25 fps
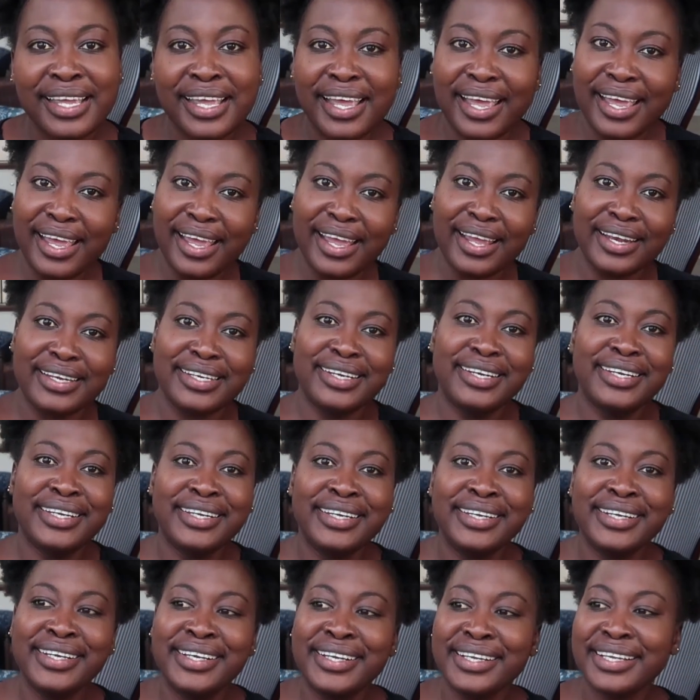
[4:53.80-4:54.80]

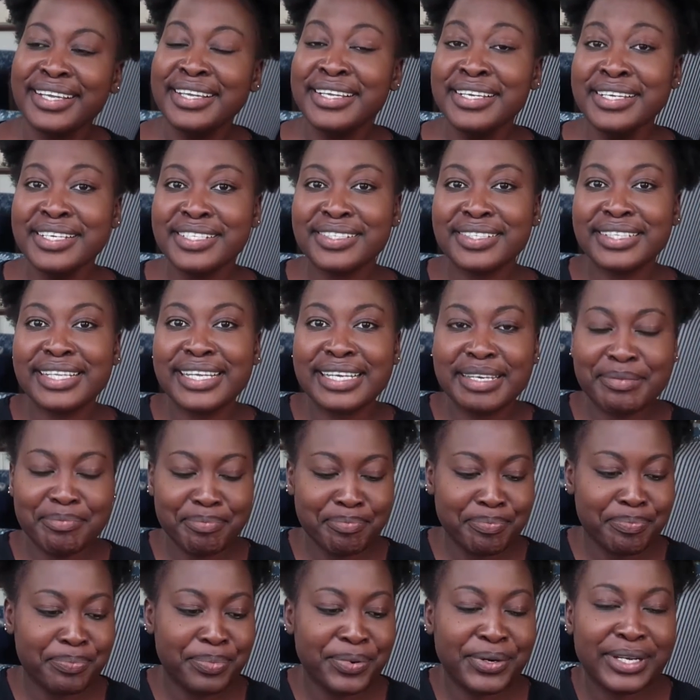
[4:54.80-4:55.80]
And so they
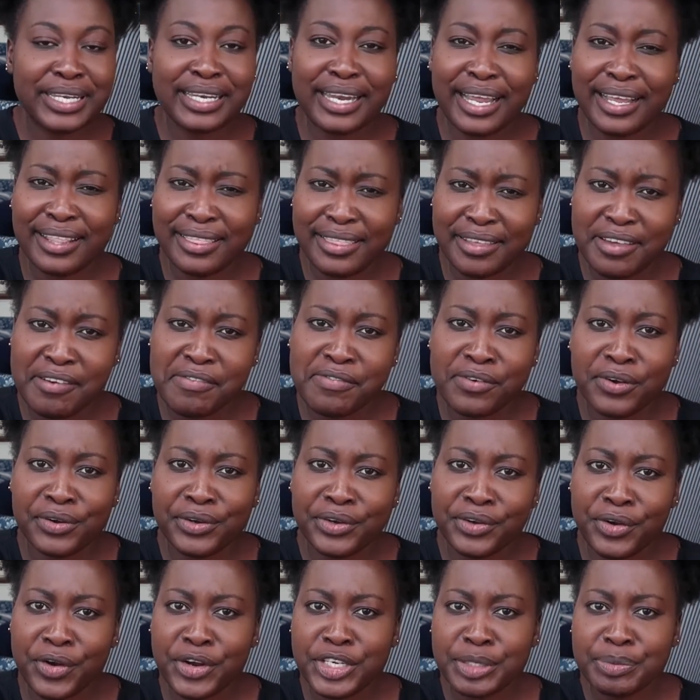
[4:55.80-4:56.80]
put like their phone
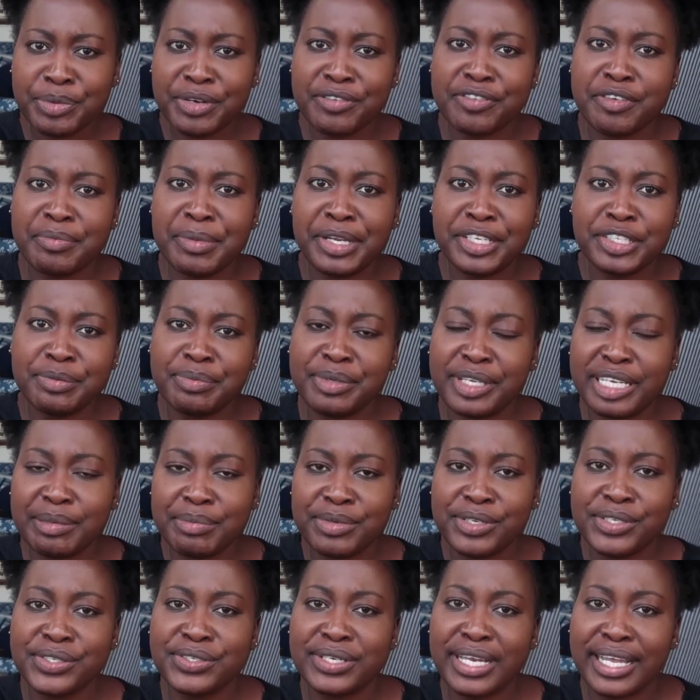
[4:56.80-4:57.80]
on hotspot for me to be
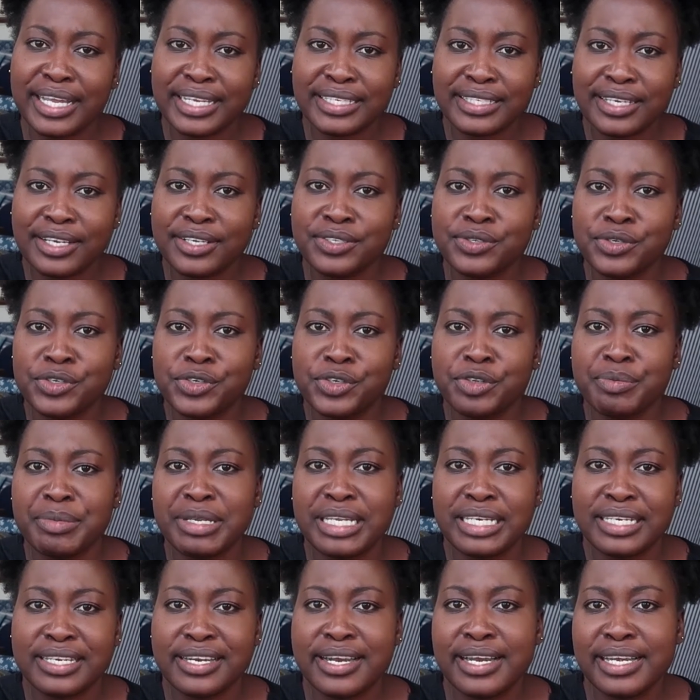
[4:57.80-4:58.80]
able to like check social
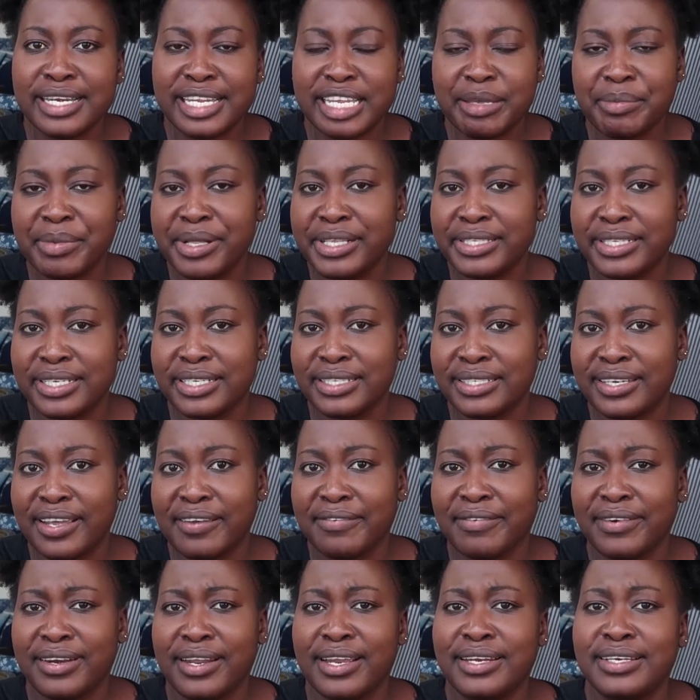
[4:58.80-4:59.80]
media and emails and
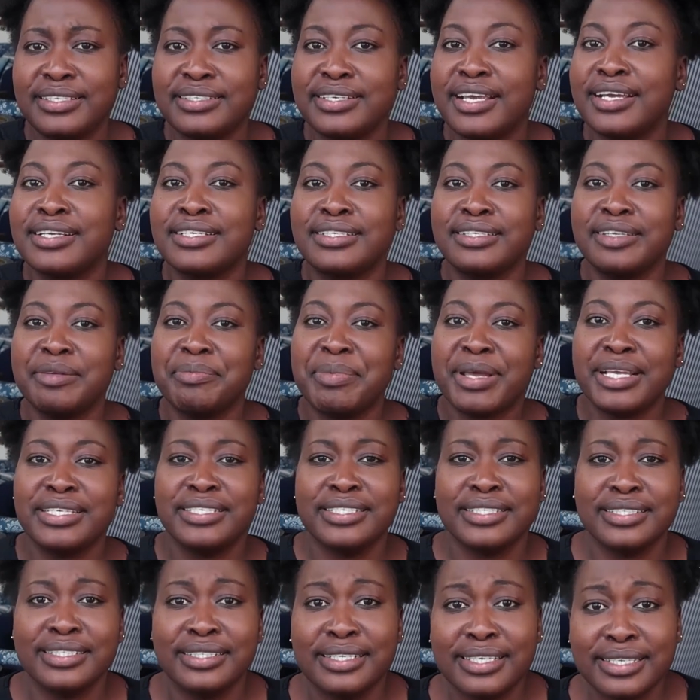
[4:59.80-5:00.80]
stuff, and I'd checked their
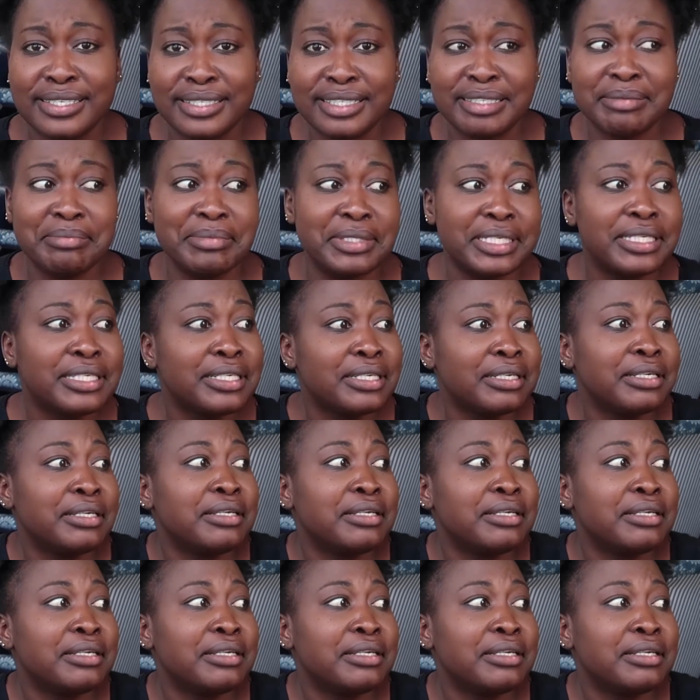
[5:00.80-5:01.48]
pages and they seemed,